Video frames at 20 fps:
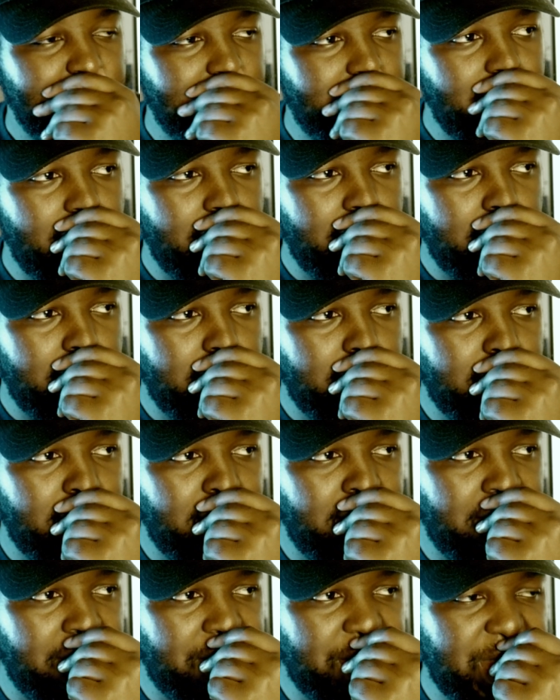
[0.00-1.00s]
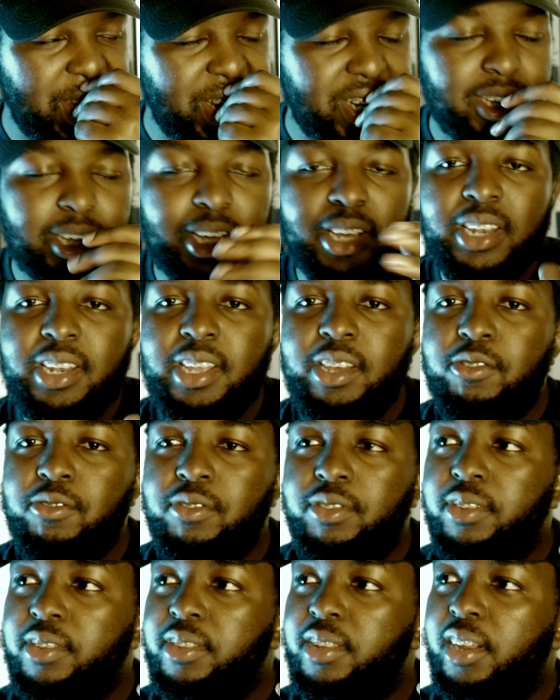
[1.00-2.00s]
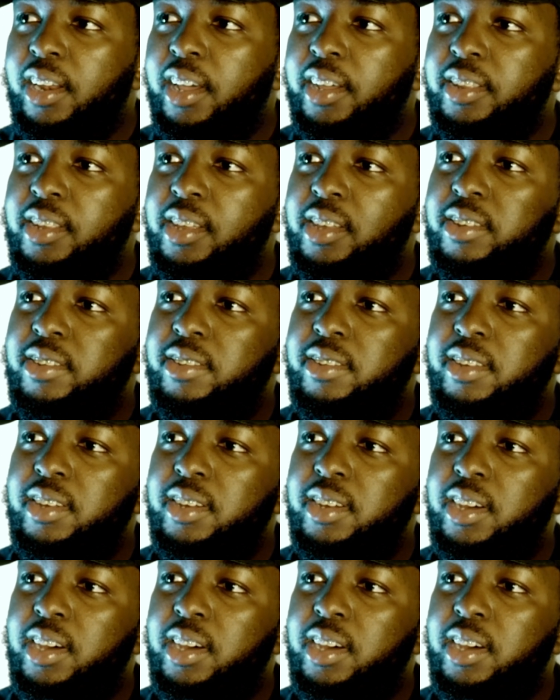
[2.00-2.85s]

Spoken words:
their technique was something like this.